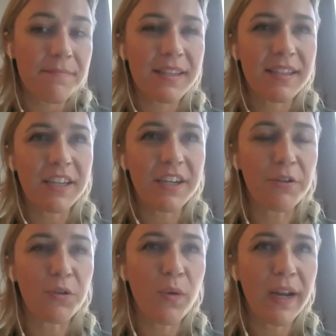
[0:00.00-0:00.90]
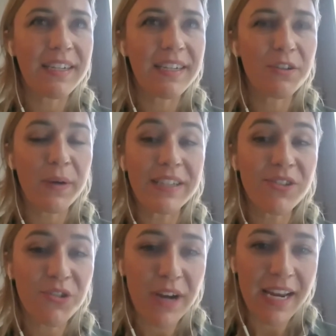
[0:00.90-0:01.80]
you know, quite
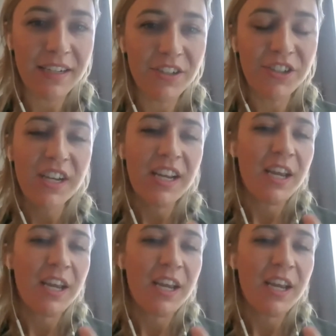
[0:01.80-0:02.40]
strange,